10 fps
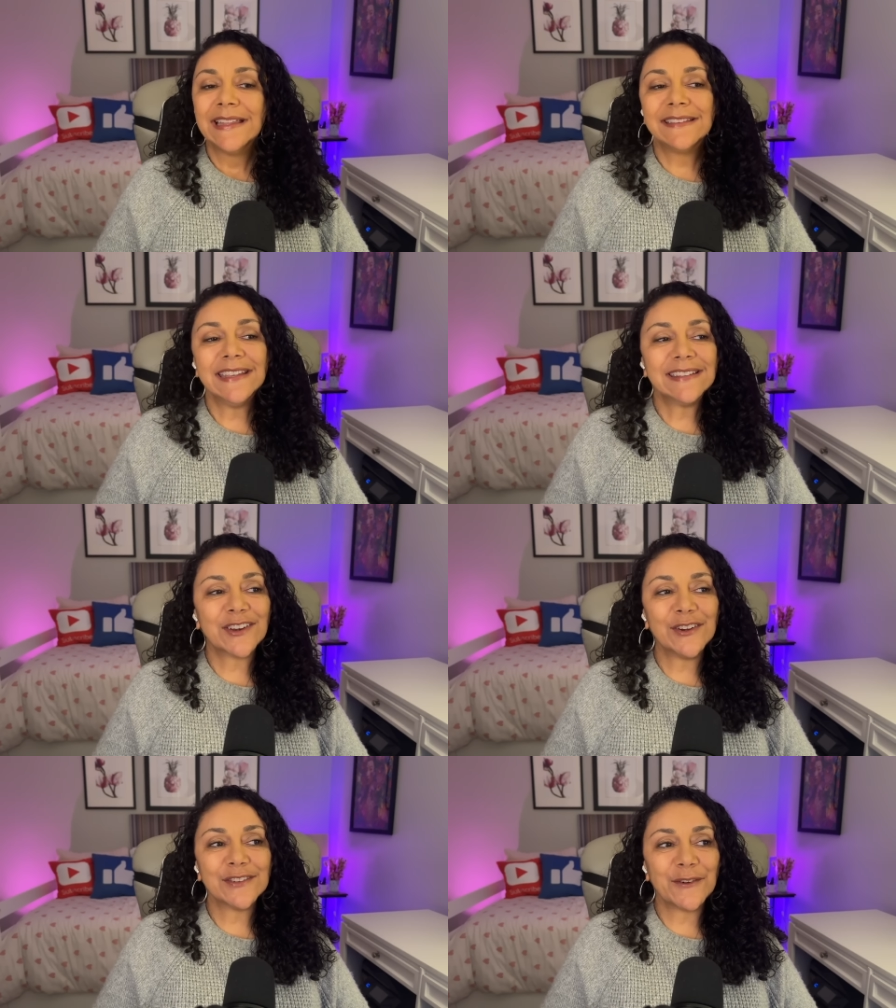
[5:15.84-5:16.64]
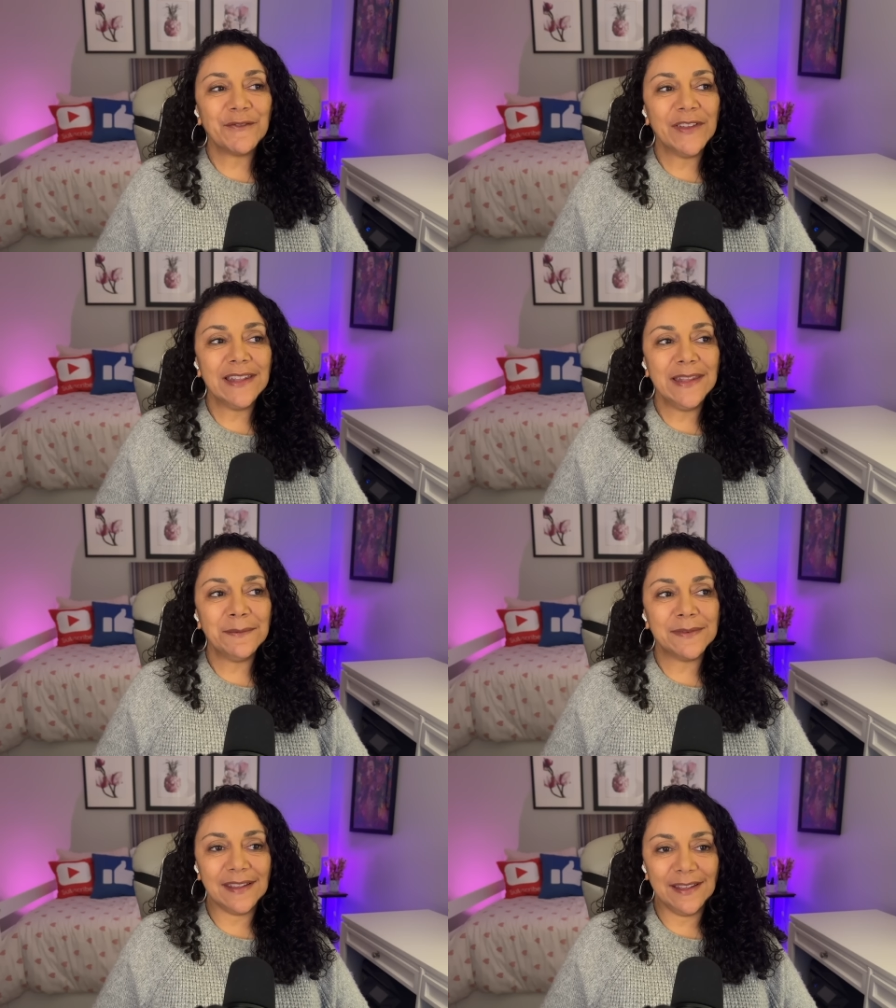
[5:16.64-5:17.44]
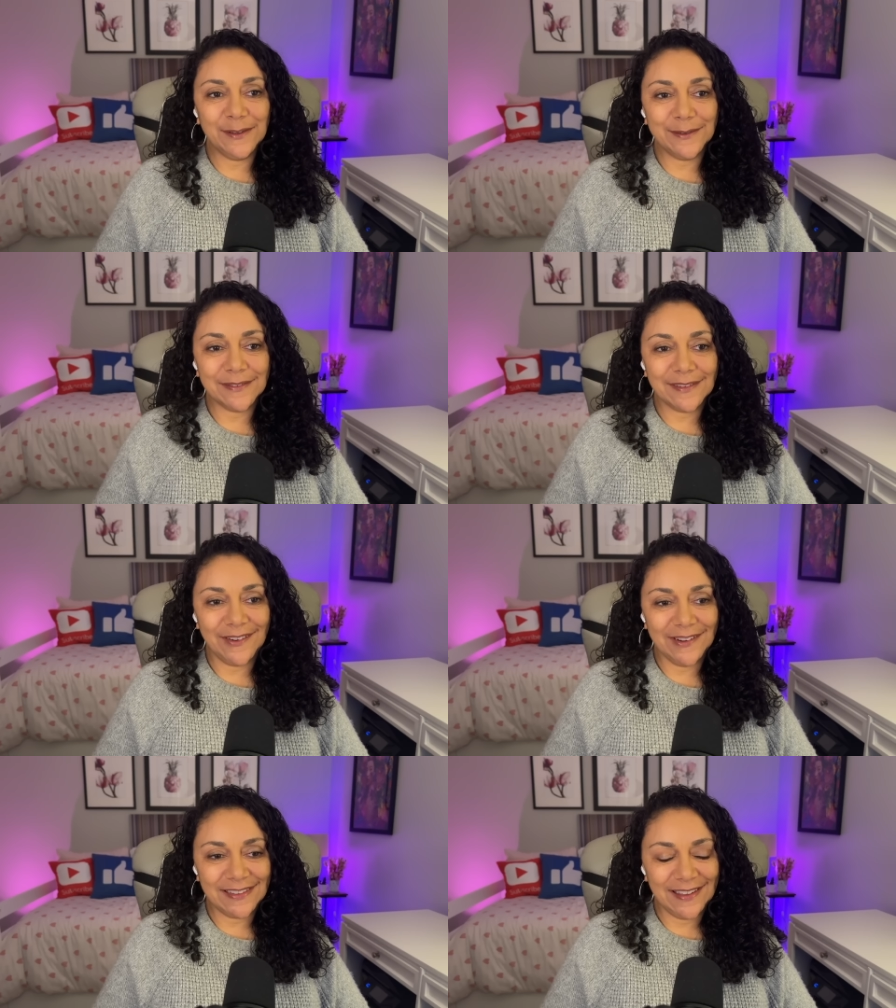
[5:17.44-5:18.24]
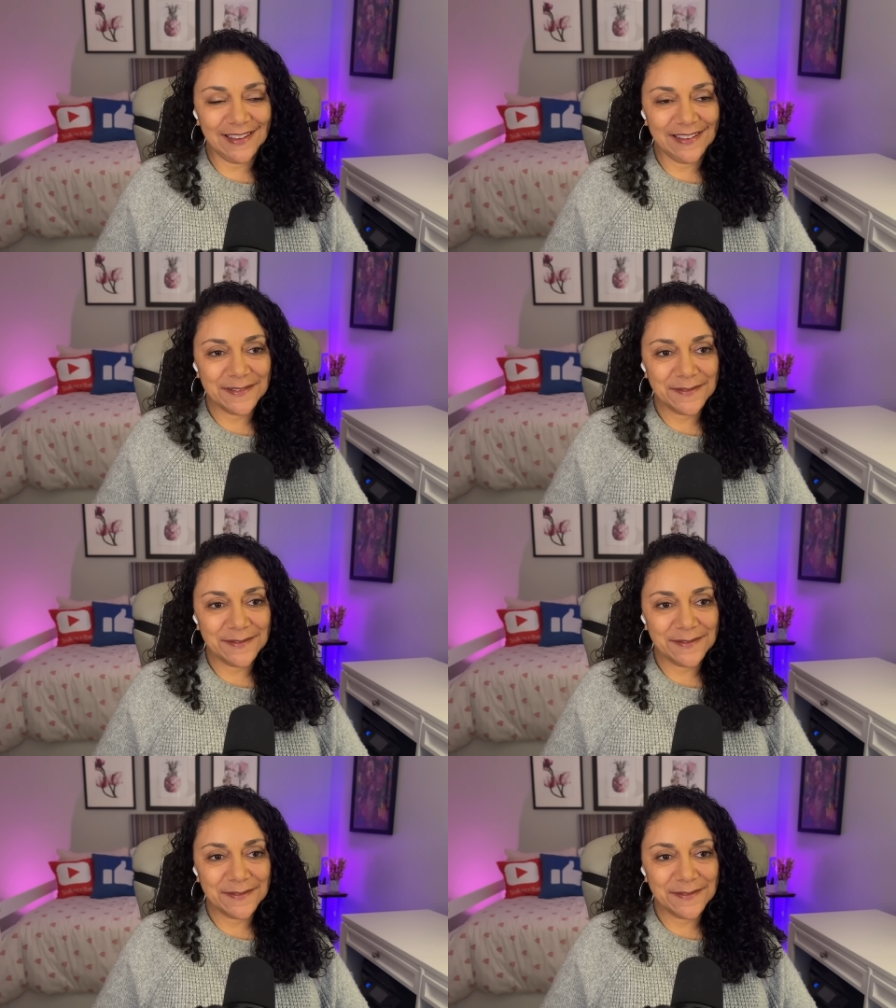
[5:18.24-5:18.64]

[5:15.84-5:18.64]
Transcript: These girls are feeling themselves, aren't they?